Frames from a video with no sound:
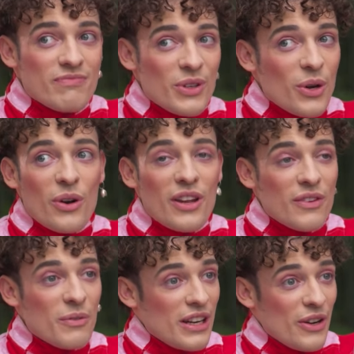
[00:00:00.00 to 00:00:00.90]
don't
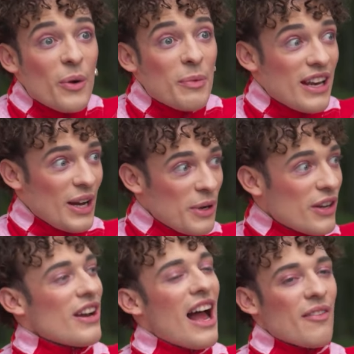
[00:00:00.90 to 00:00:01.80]
even really know me, like we
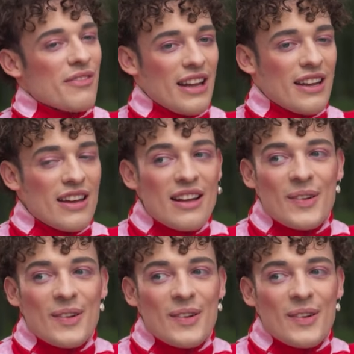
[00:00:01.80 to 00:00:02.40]
could have like